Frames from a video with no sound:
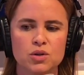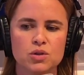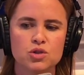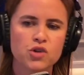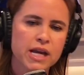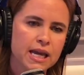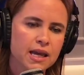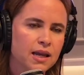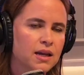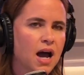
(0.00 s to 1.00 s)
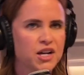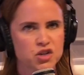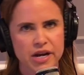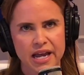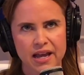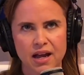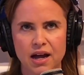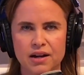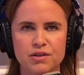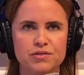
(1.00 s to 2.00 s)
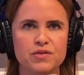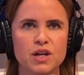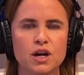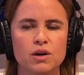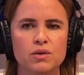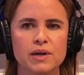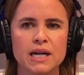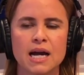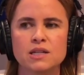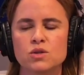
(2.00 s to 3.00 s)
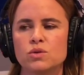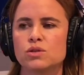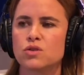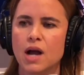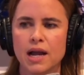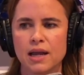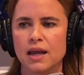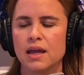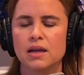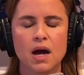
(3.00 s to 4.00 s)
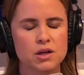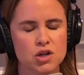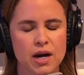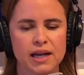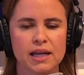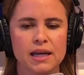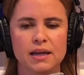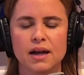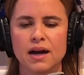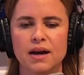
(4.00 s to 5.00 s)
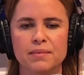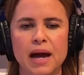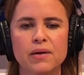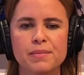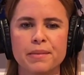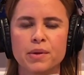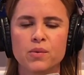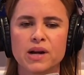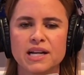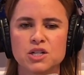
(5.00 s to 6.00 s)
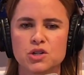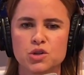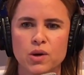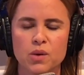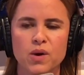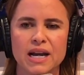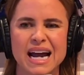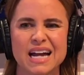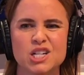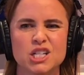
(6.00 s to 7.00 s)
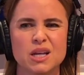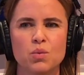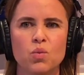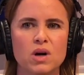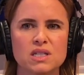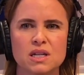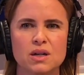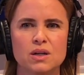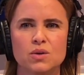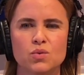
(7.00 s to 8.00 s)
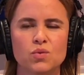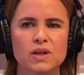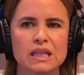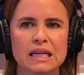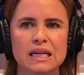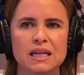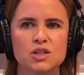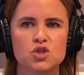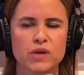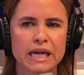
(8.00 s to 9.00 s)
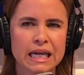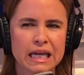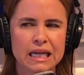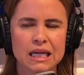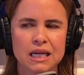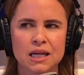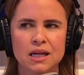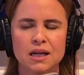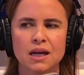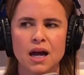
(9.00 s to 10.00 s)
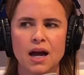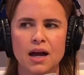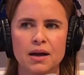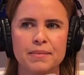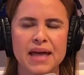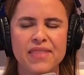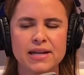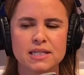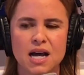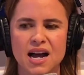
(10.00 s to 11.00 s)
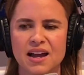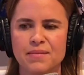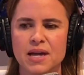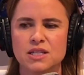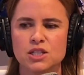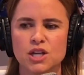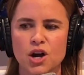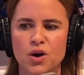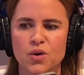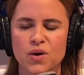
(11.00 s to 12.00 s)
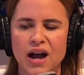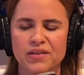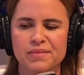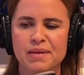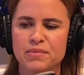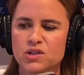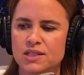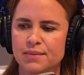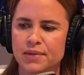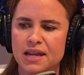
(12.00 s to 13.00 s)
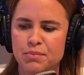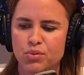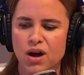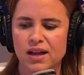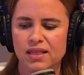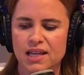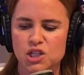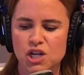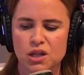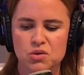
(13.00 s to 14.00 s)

drinking, not drinking, kind of, in high school, trying it, not trying it. I remember when I turned 21, I actually wasn't really drinking at that time. And so I remember somebody brought like Jell-O